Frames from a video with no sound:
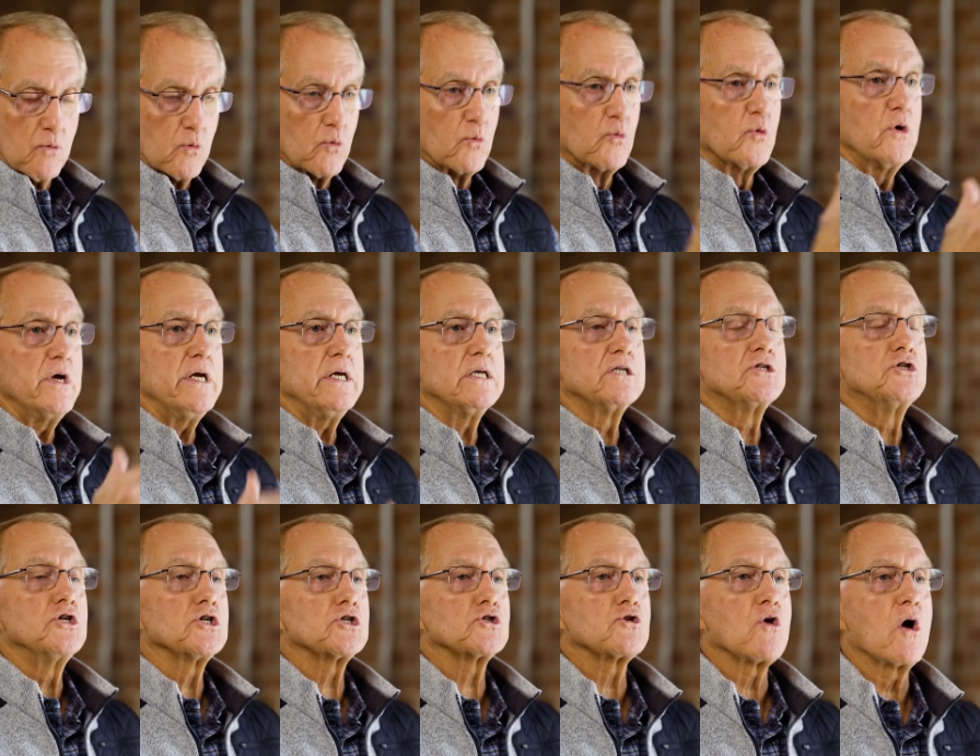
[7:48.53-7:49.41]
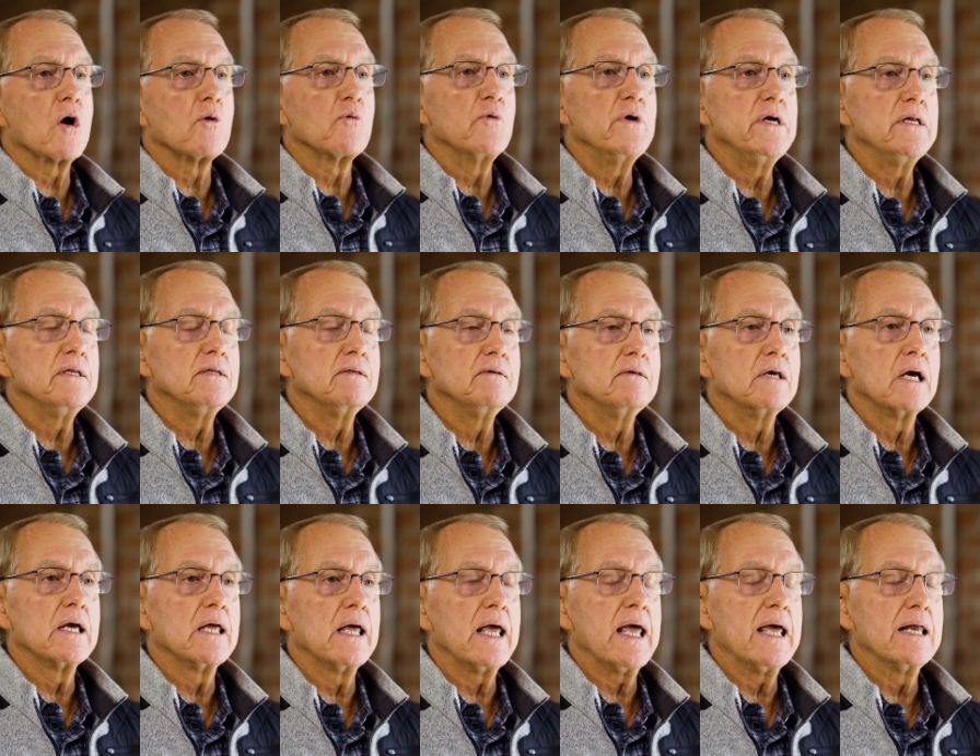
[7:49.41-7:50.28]
Read, just start reading
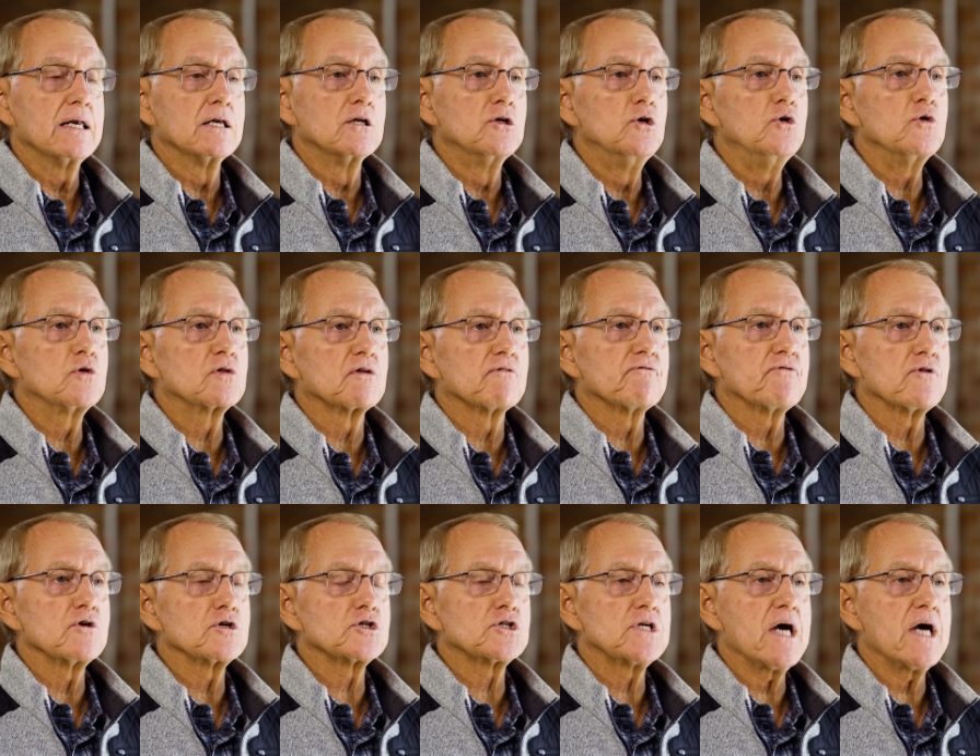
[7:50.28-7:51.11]
in Luke, the first